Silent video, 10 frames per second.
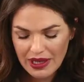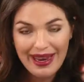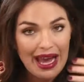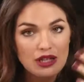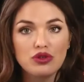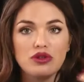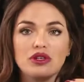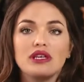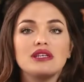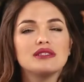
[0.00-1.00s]
natural
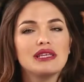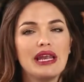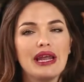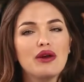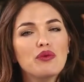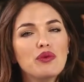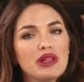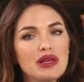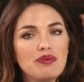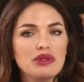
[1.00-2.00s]
looking skin. I don't
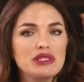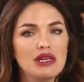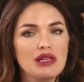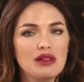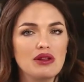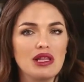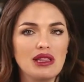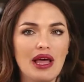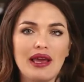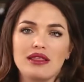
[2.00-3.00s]
really particularly
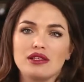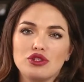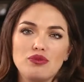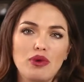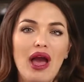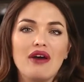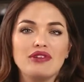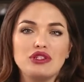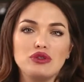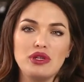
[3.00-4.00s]
like the super
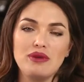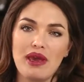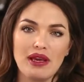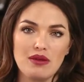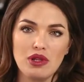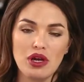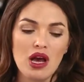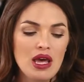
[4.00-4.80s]
heavy duty makeup look,